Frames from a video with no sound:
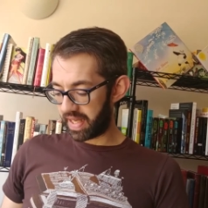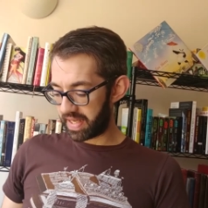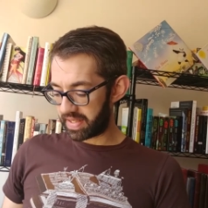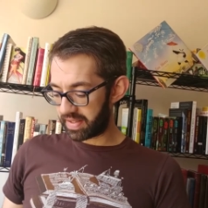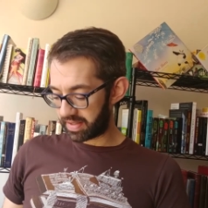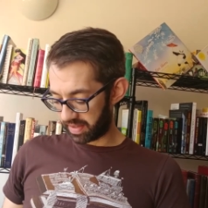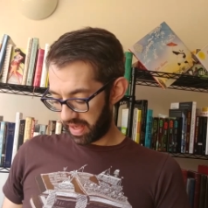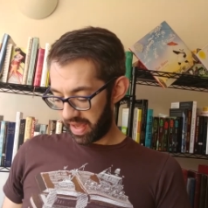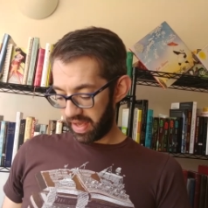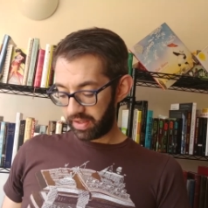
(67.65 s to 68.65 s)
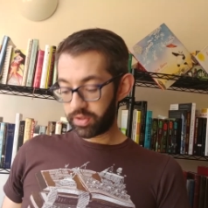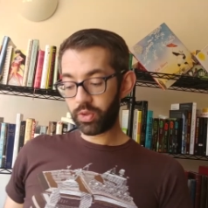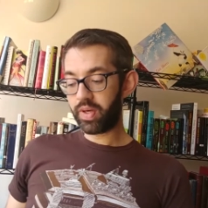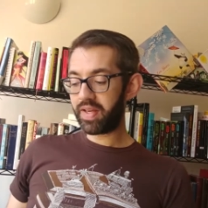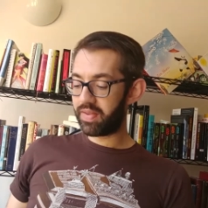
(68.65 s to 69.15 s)
is
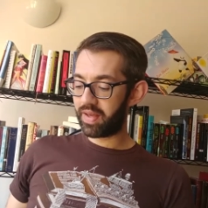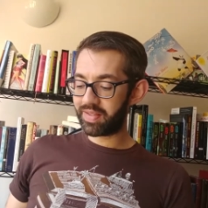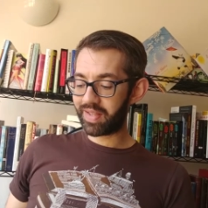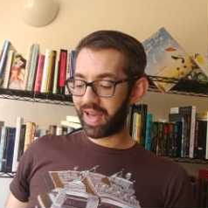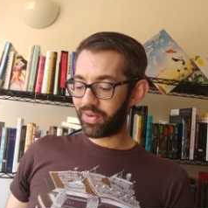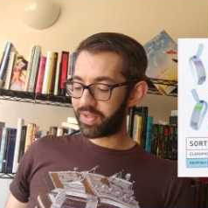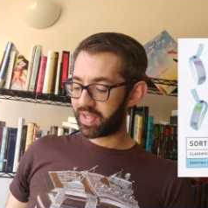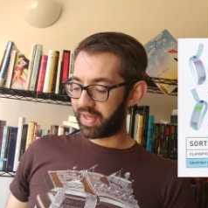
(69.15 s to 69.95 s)
Sorting Things Out,